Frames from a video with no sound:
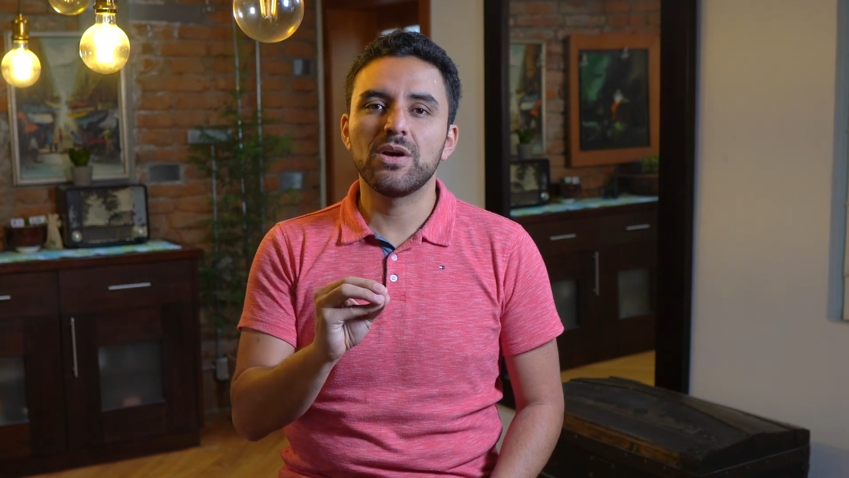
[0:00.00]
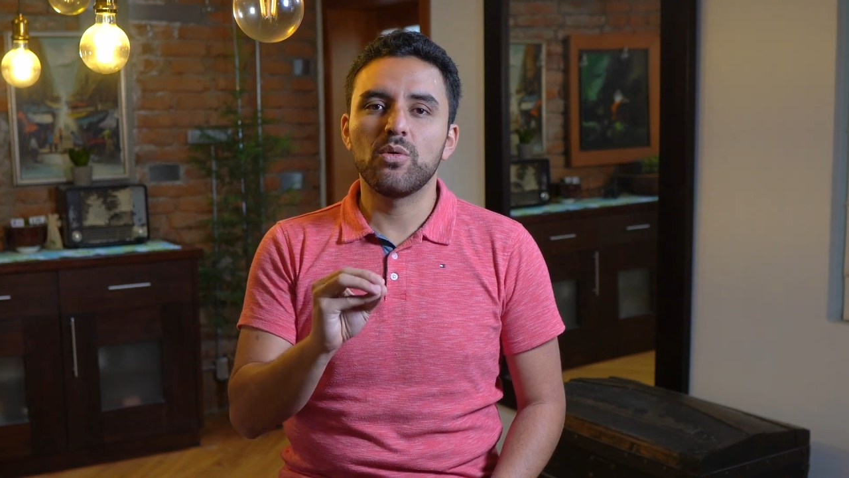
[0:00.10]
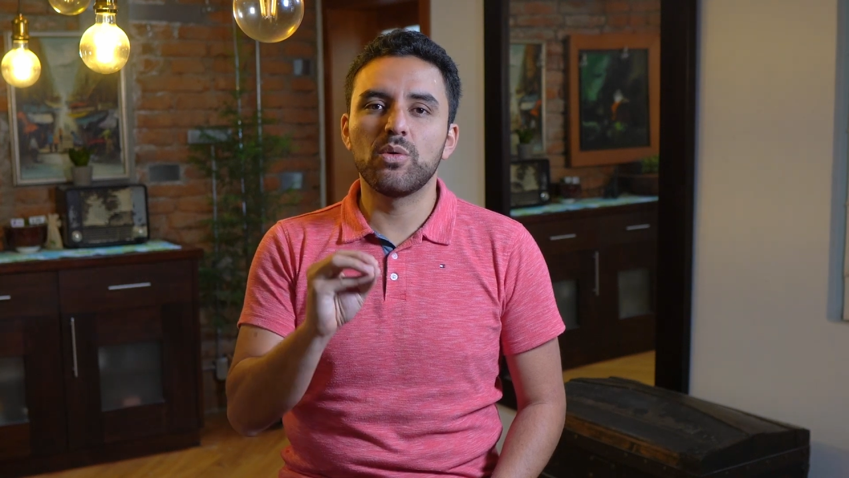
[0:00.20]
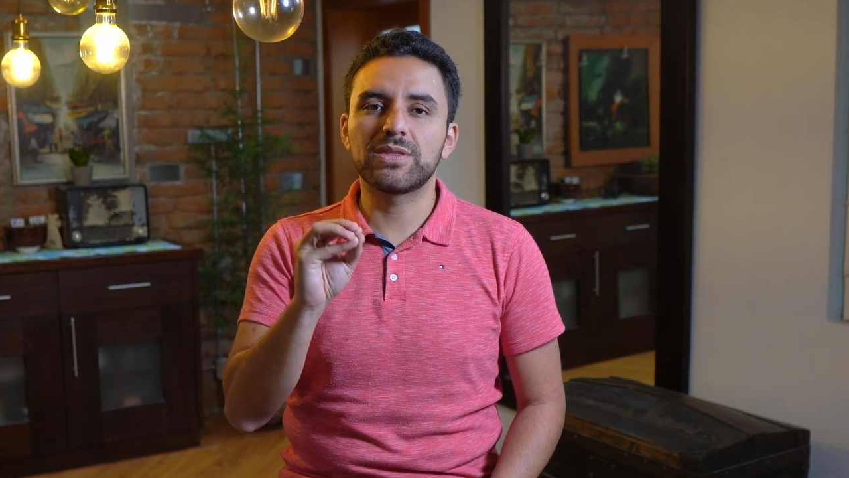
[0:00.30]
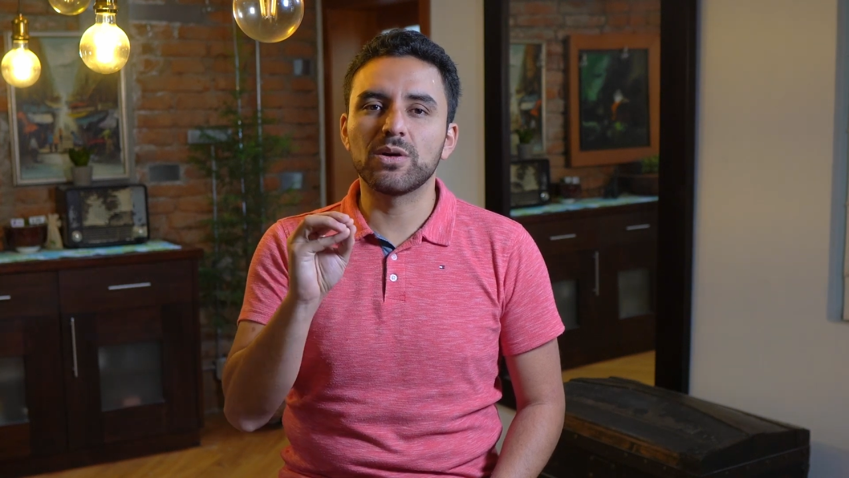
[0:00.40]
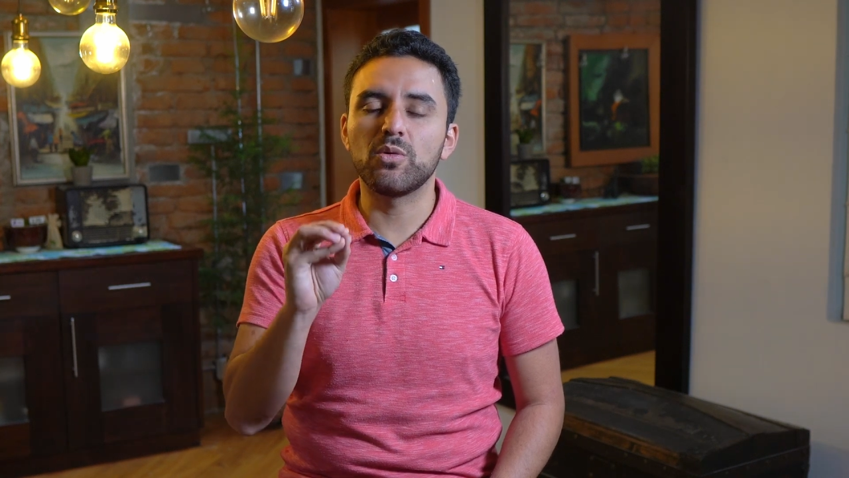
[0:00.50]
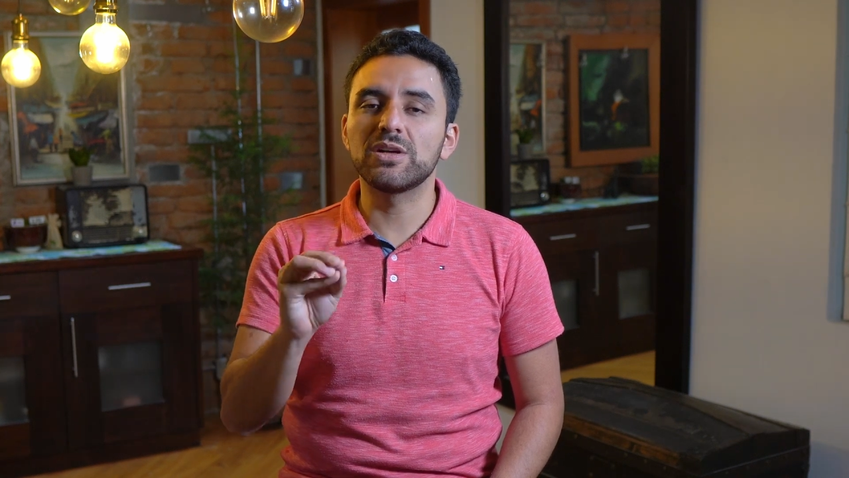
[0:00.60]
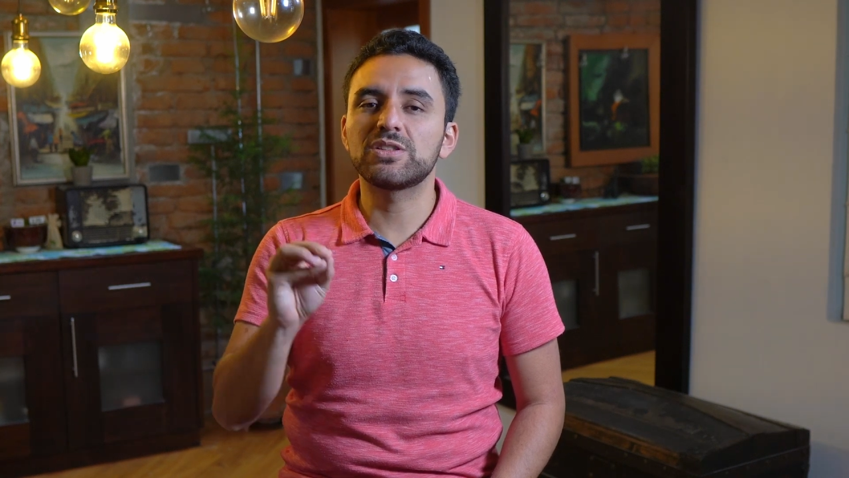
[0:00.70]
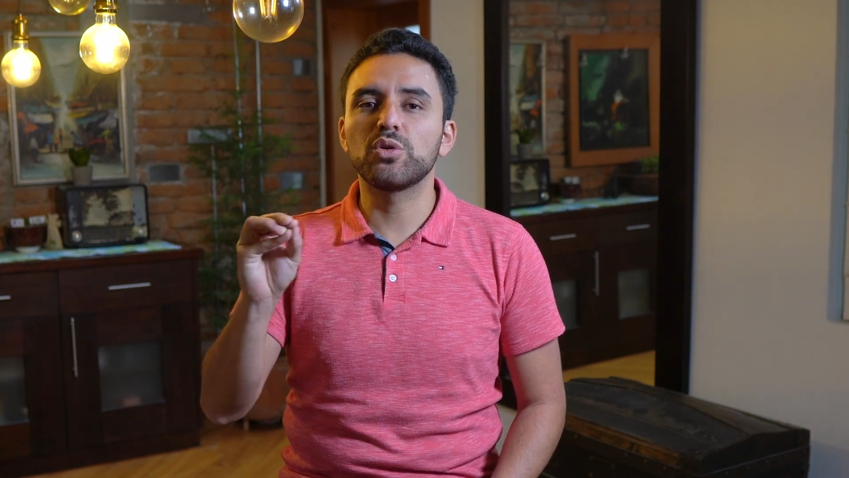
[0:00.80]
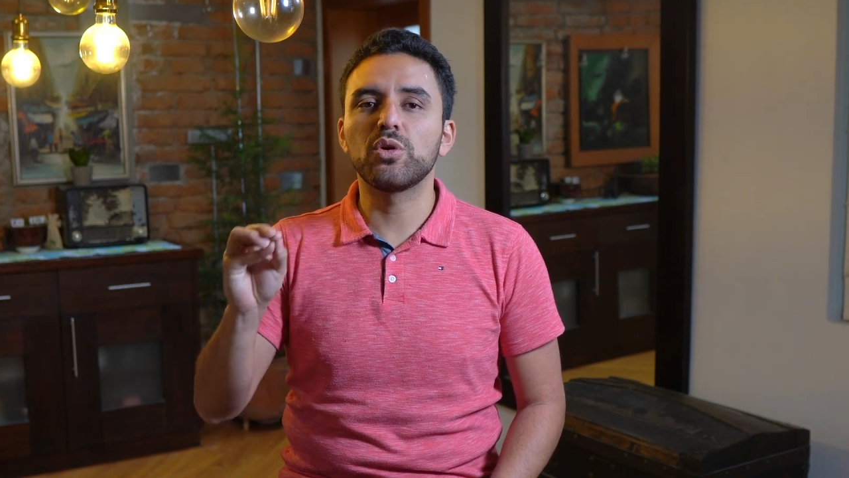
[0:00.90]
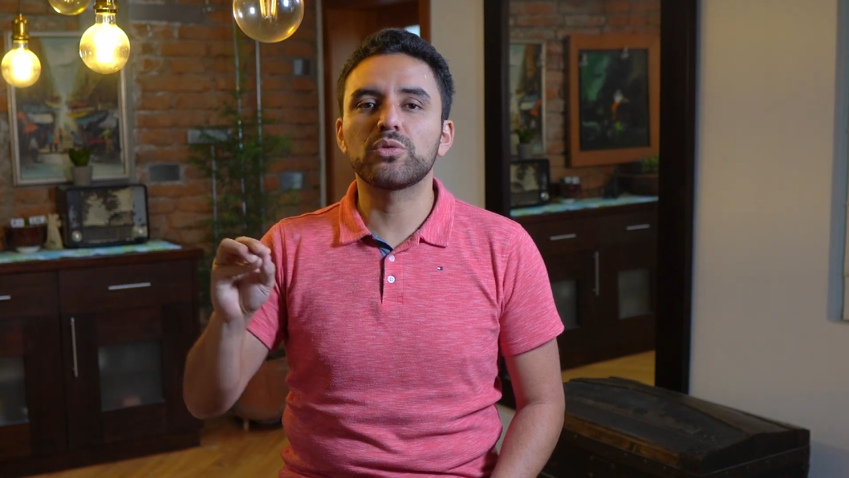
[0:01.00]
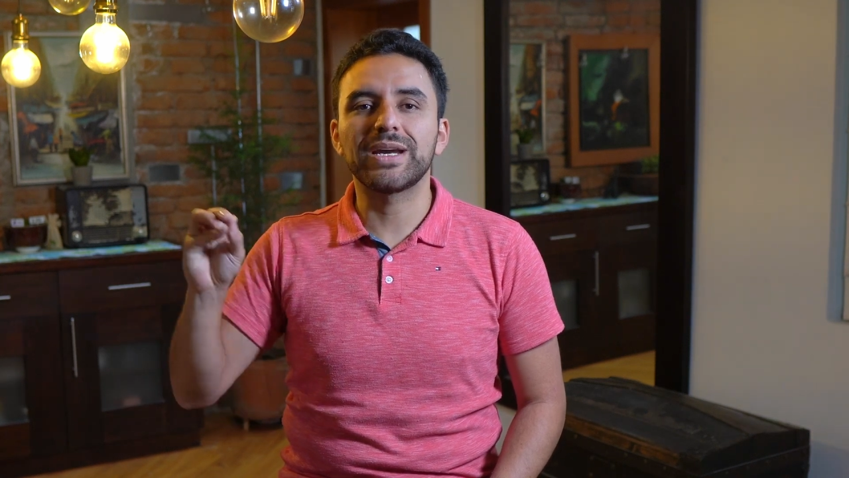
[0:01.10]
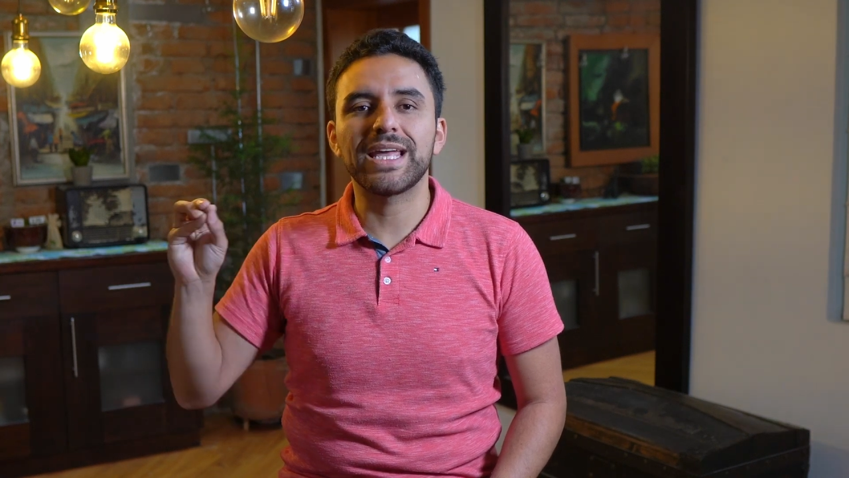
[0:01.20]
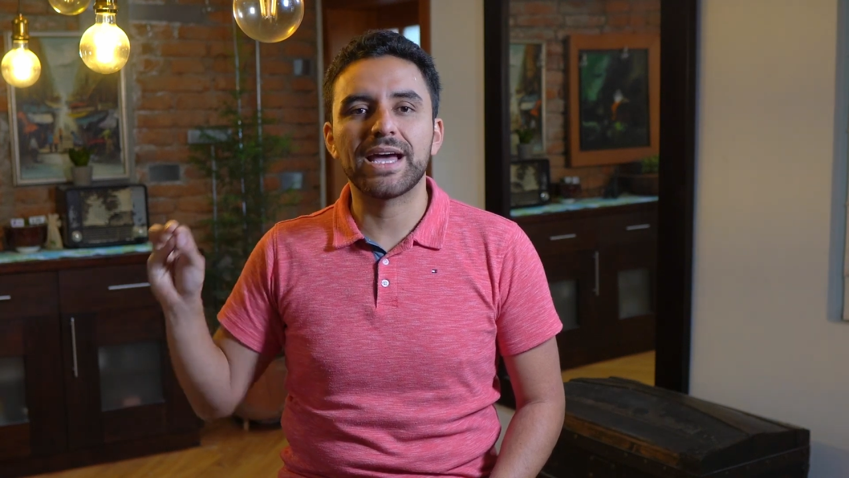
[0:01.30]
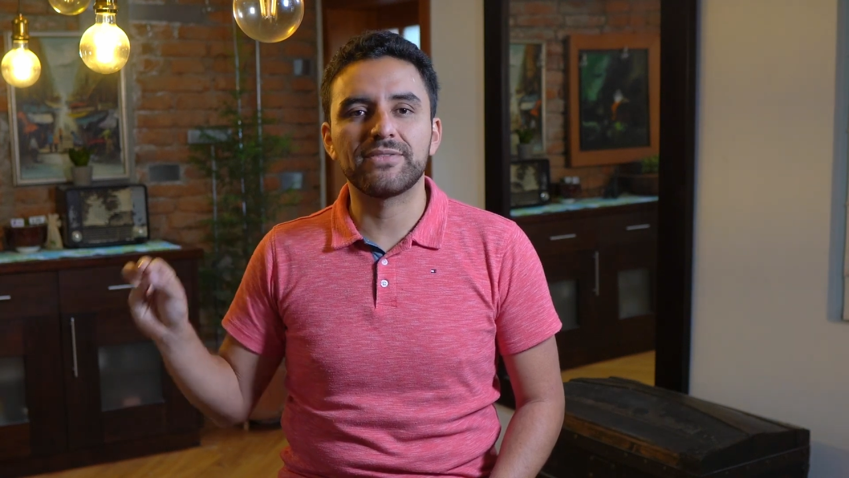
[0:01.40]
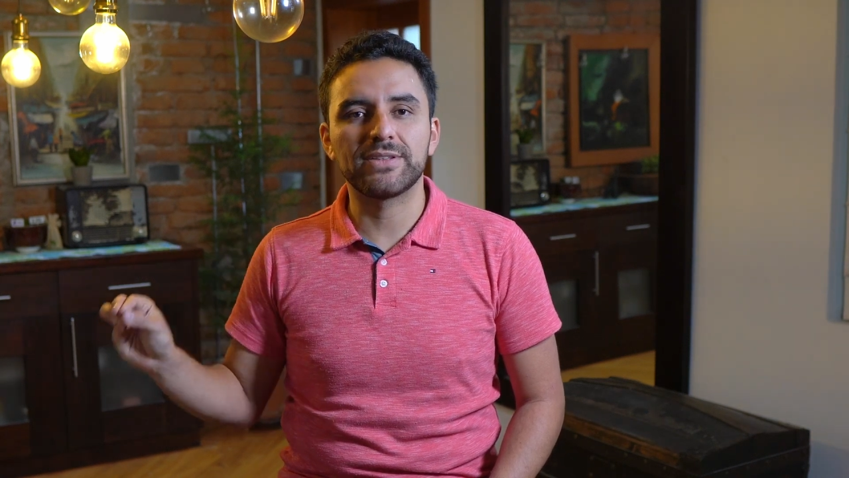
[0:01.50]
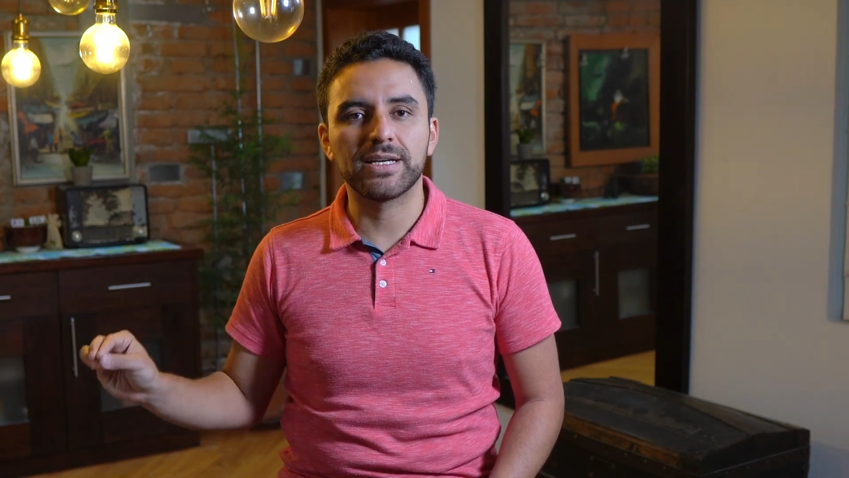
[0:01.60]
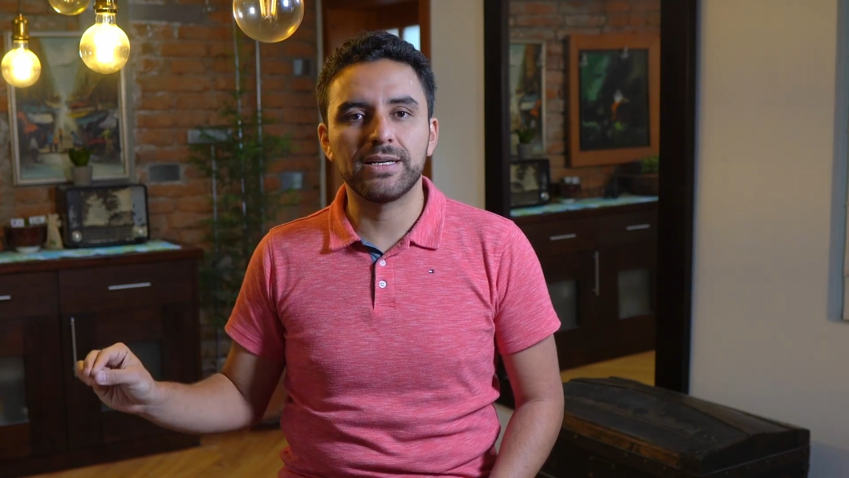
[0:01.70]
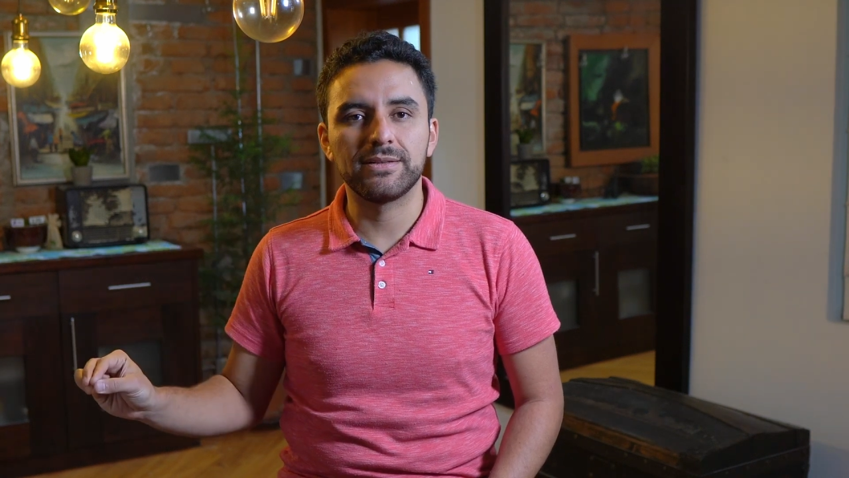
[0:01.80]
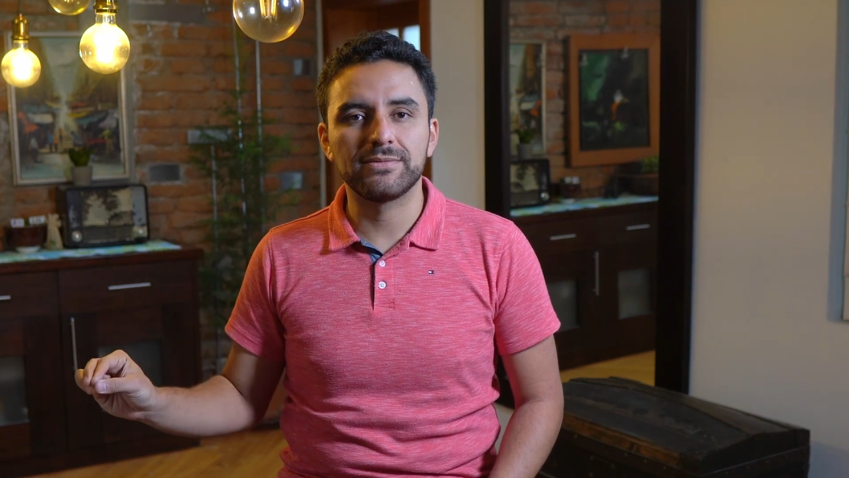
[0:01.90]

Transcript: with the ones you already have done.